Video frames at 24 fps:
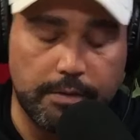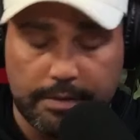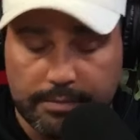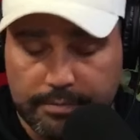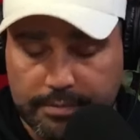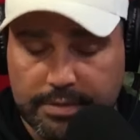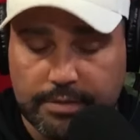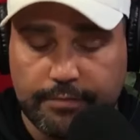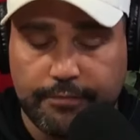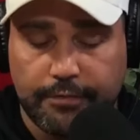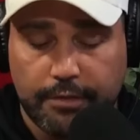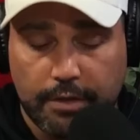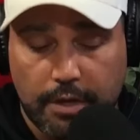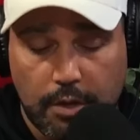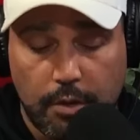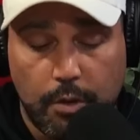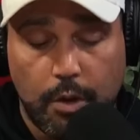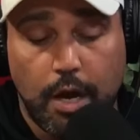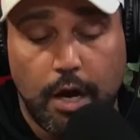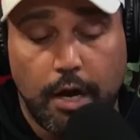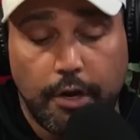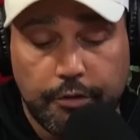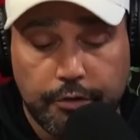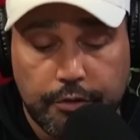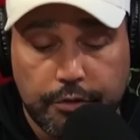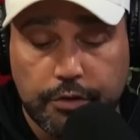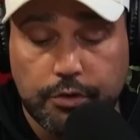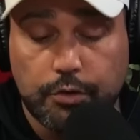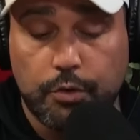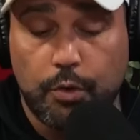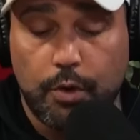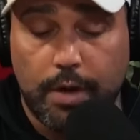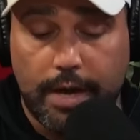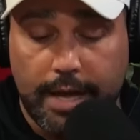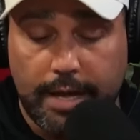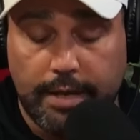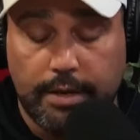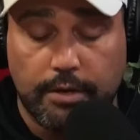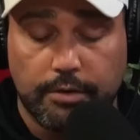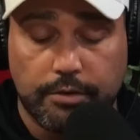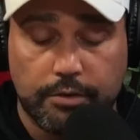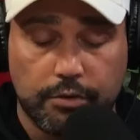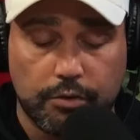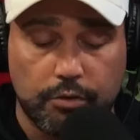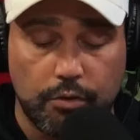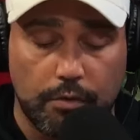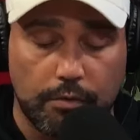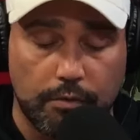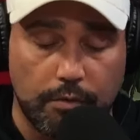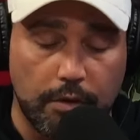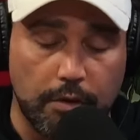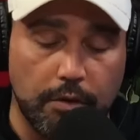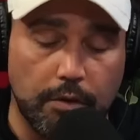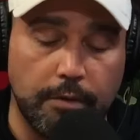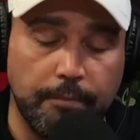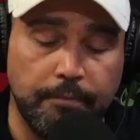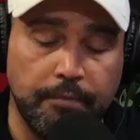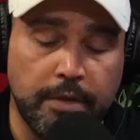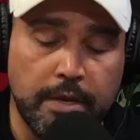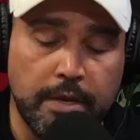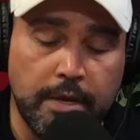It's Flow_N_roll.